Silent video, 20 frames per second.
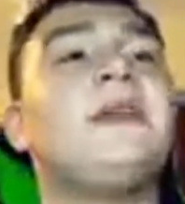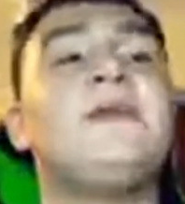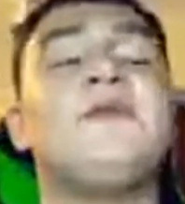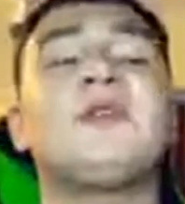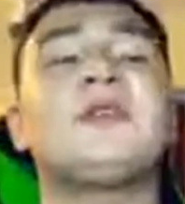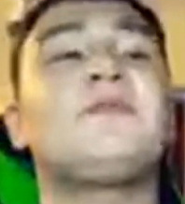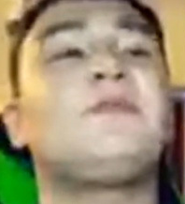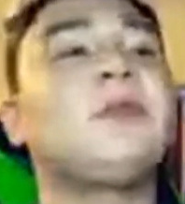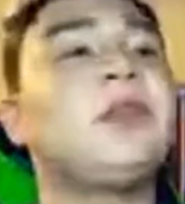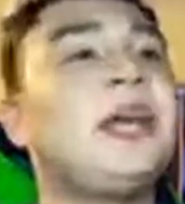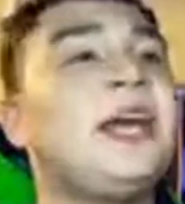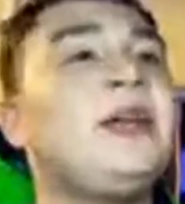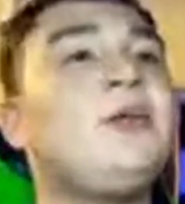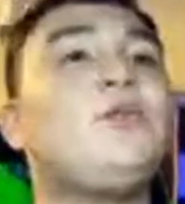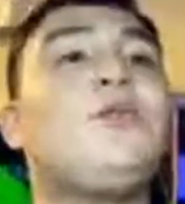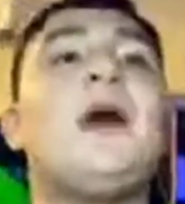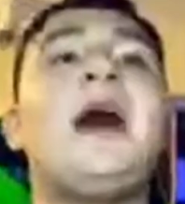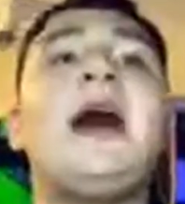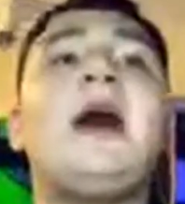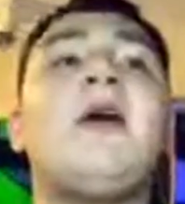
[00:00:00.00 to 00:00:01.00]
It was played
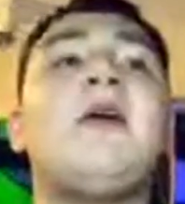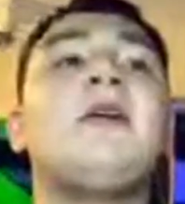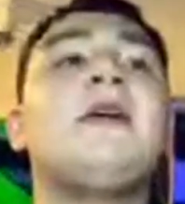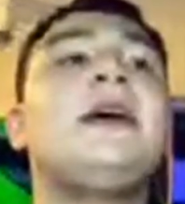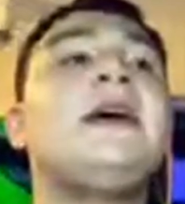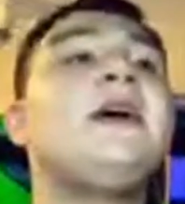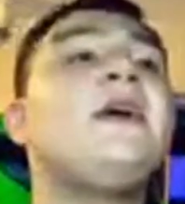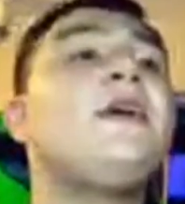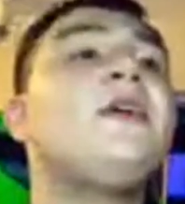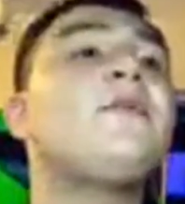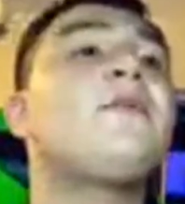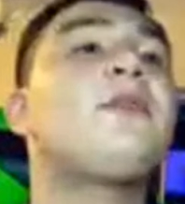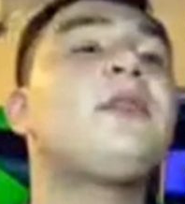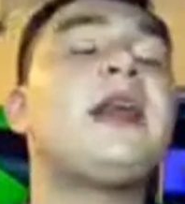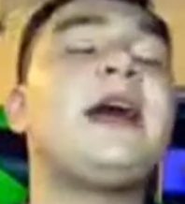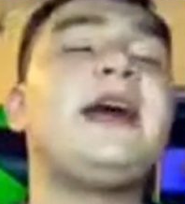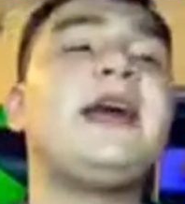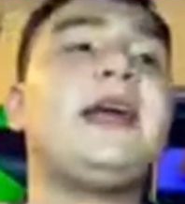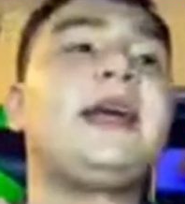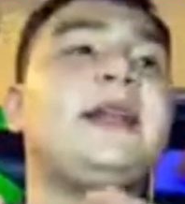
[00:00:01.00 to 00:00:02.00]
well,
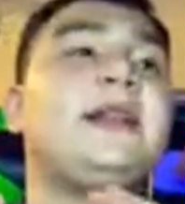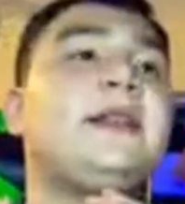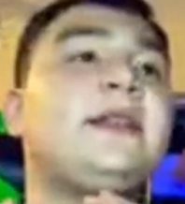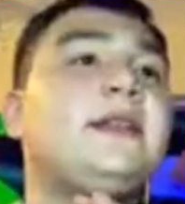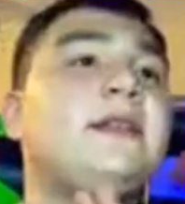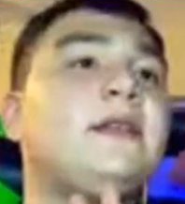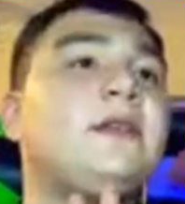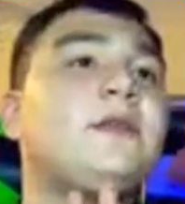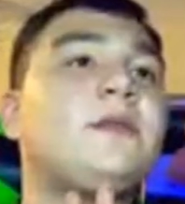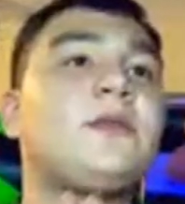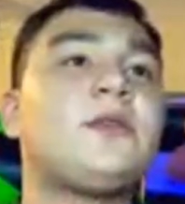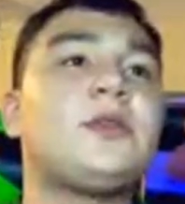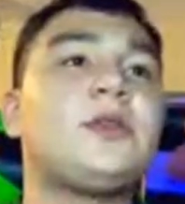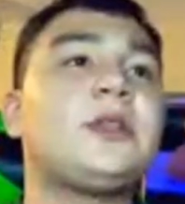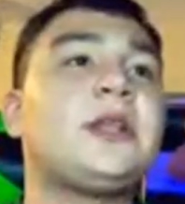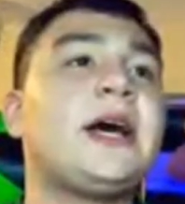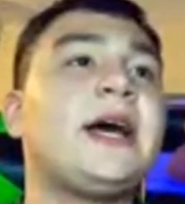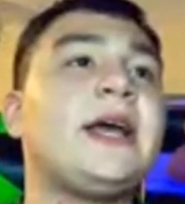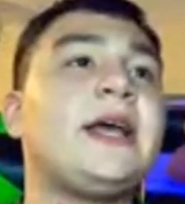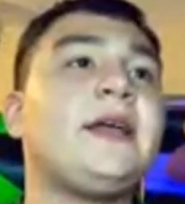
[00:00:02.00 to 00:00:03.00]
played
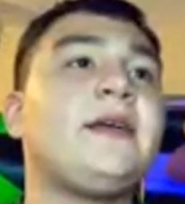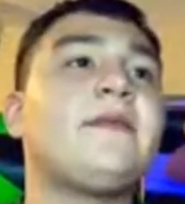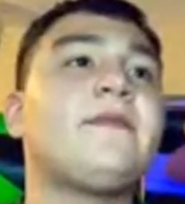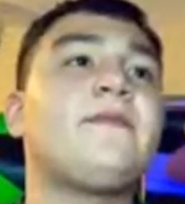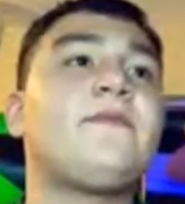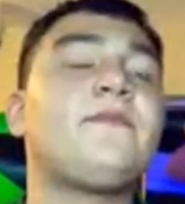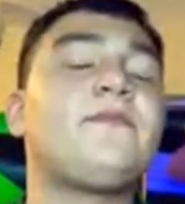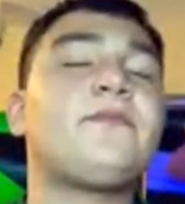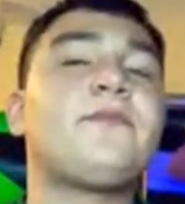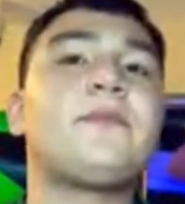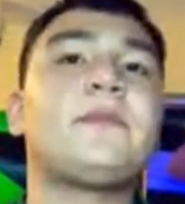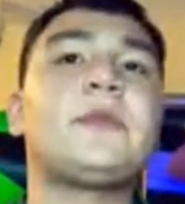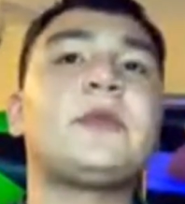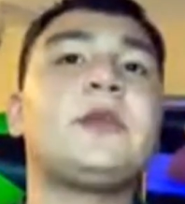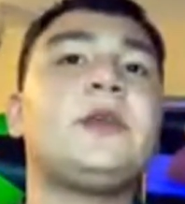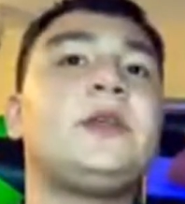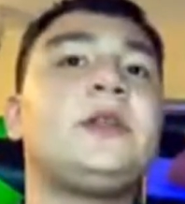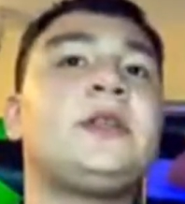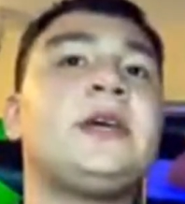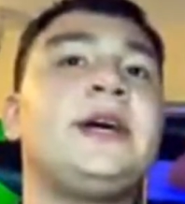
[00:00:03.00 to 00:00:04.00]
like
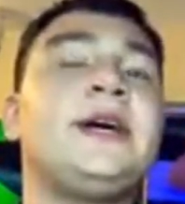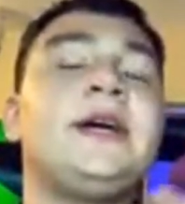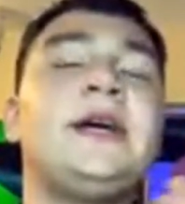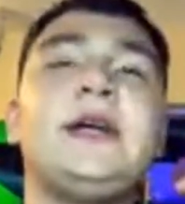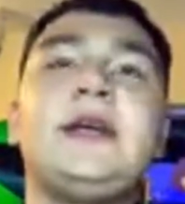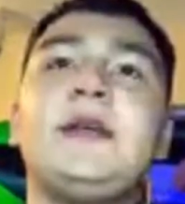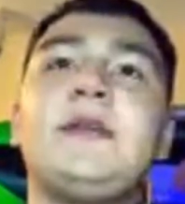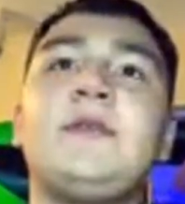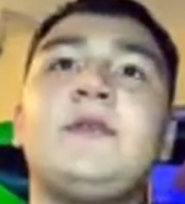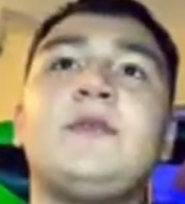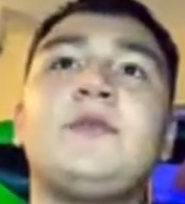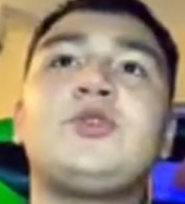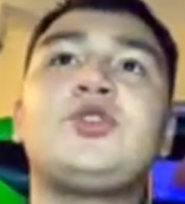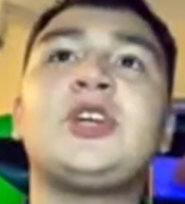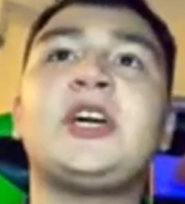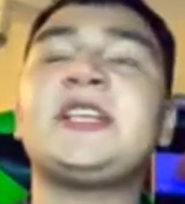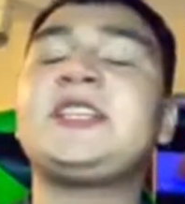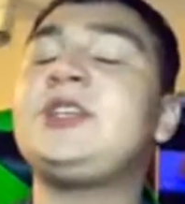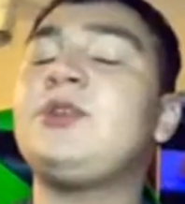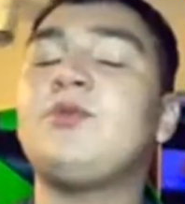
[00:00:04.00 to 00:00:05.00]
the
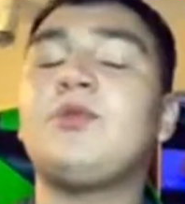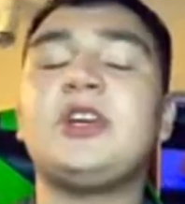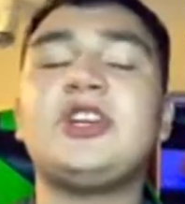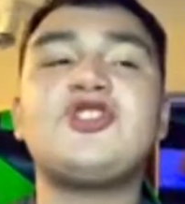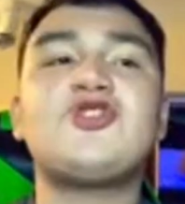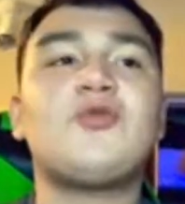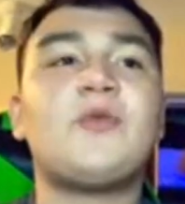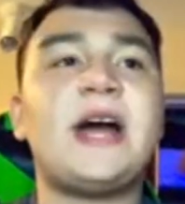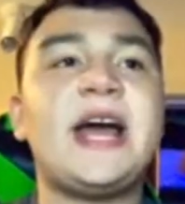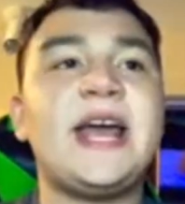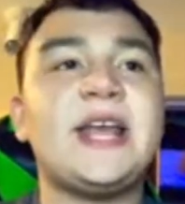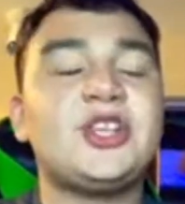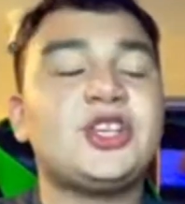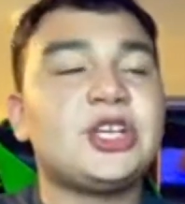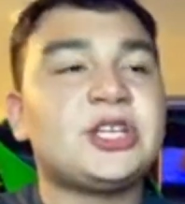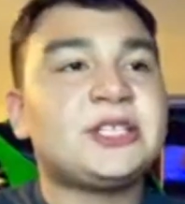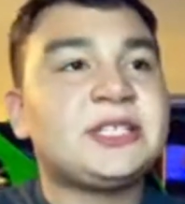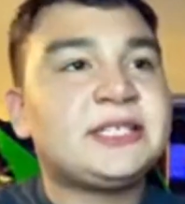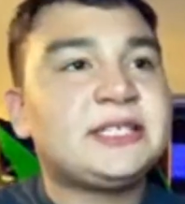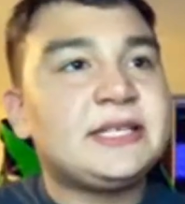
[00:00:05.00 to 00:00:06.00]
Jesse Ridgway
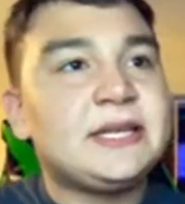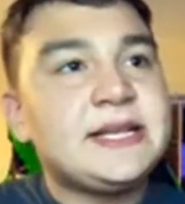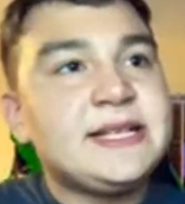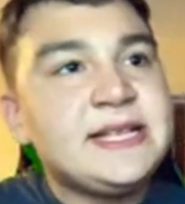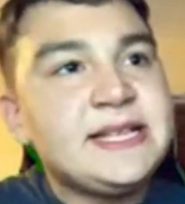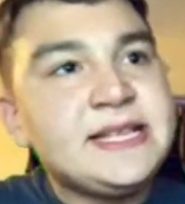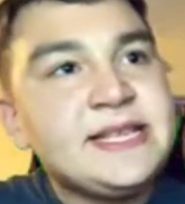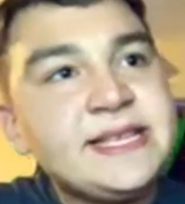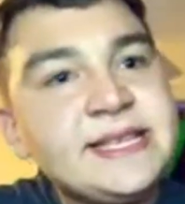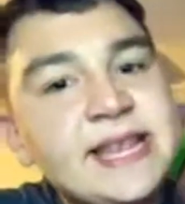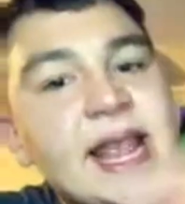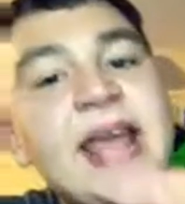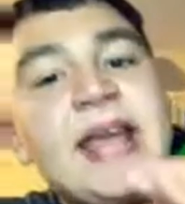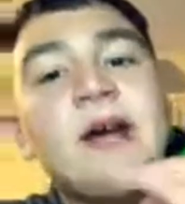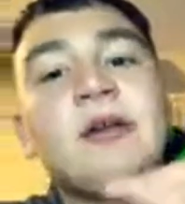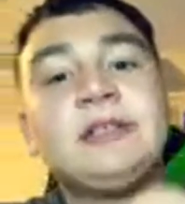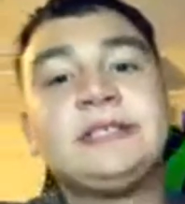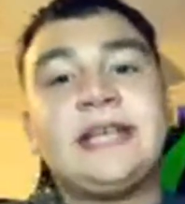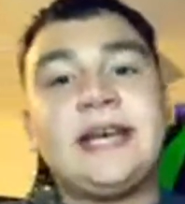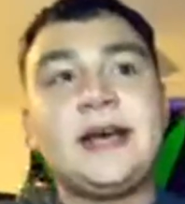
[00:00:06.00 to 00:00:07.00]
just
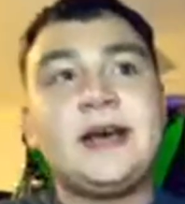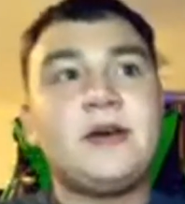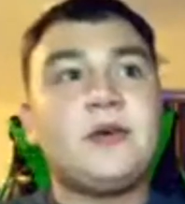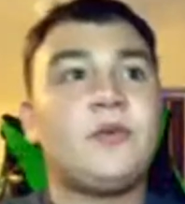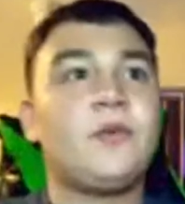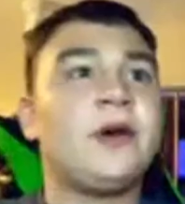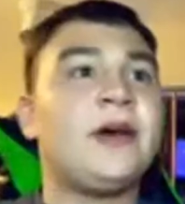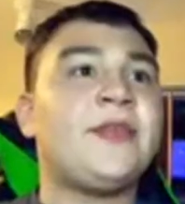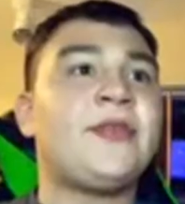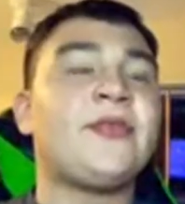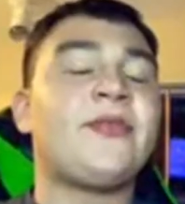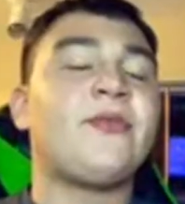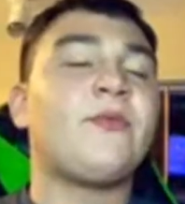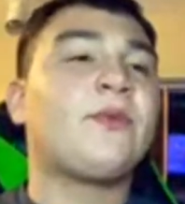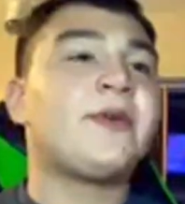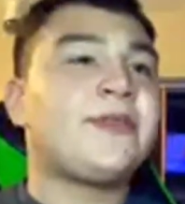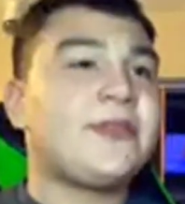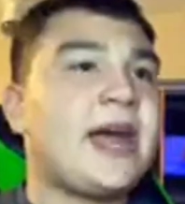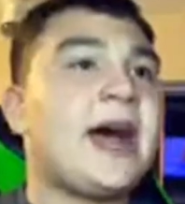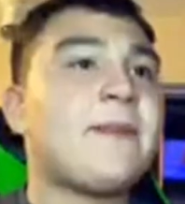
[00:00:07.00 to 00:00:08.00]
nailed it
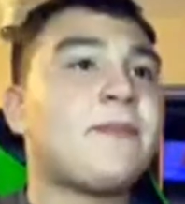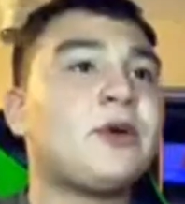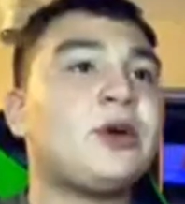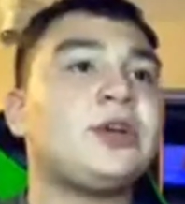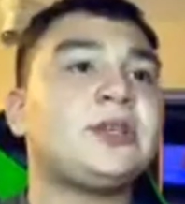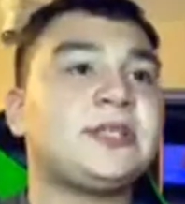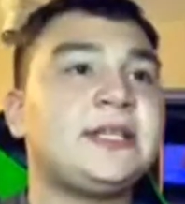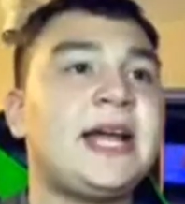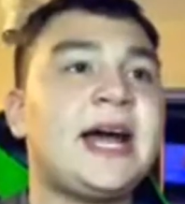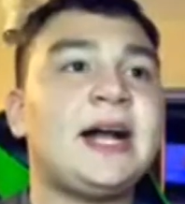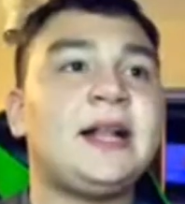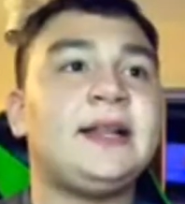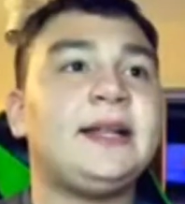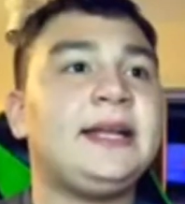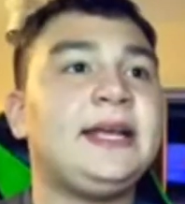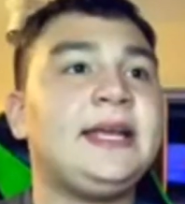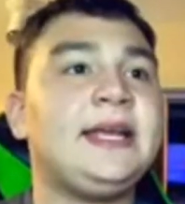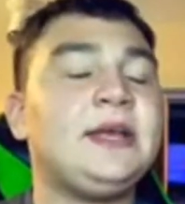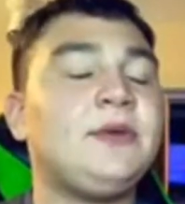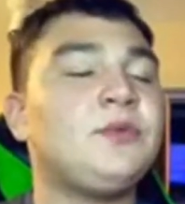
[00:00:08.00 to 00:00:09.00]
with that
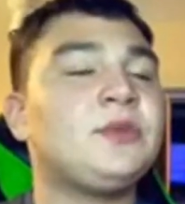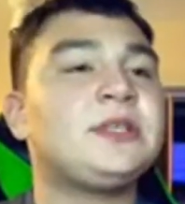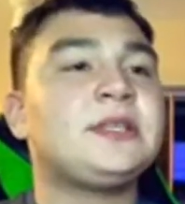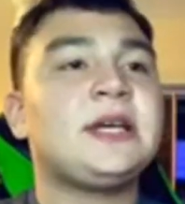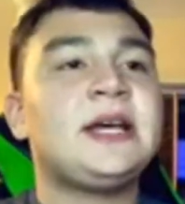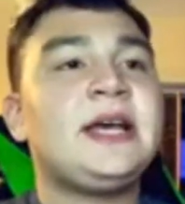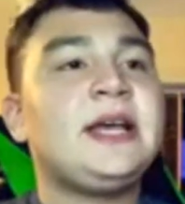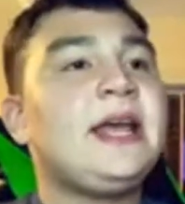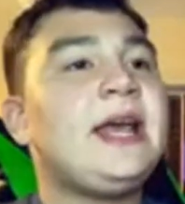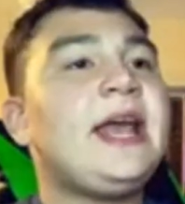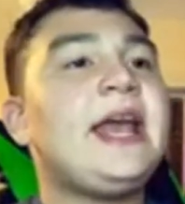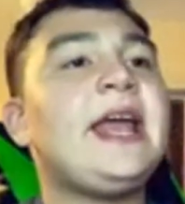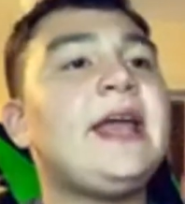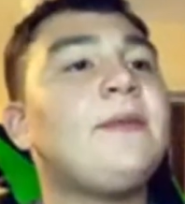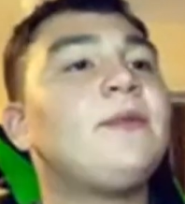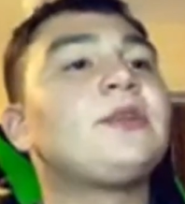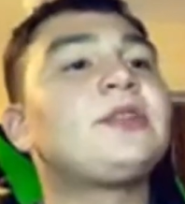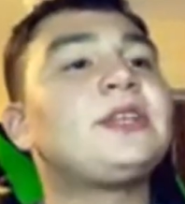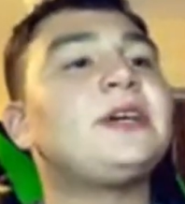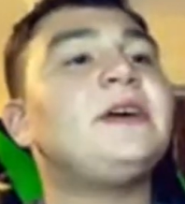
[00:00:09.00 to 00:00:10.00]
personality. He was
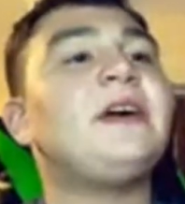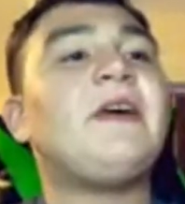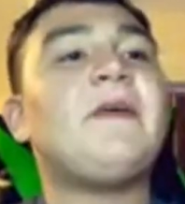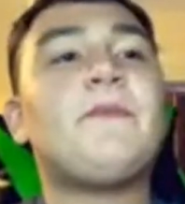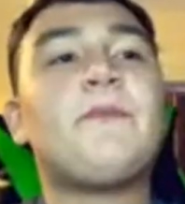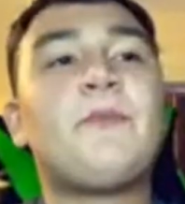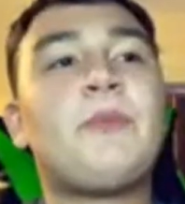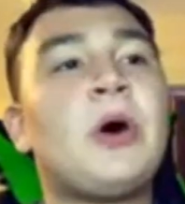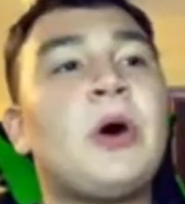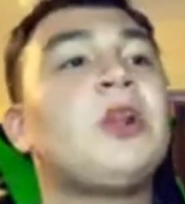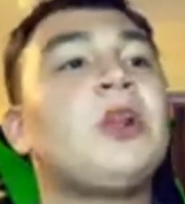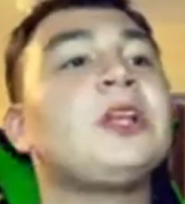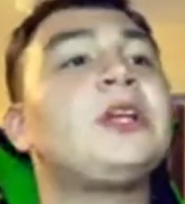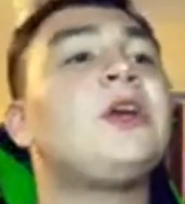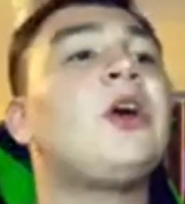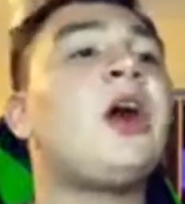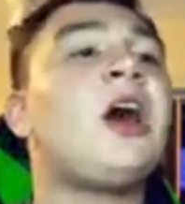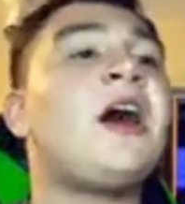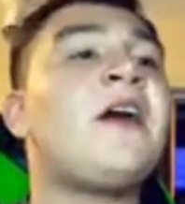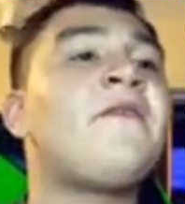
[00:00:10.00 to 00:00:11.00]
able to
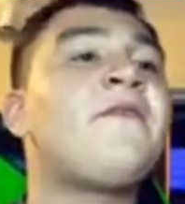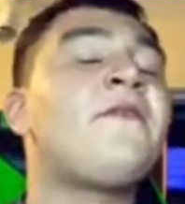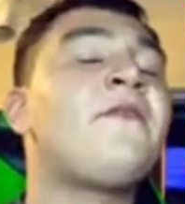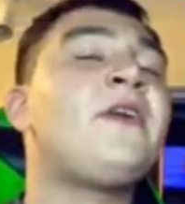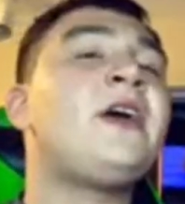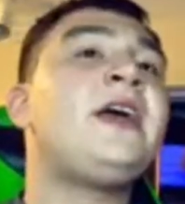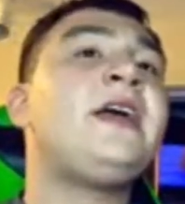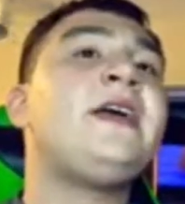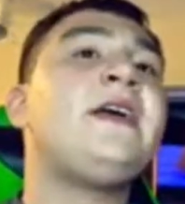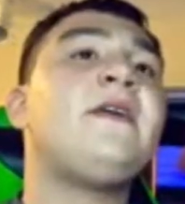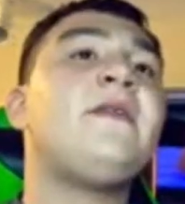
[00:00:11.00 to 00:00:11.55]
pull it off,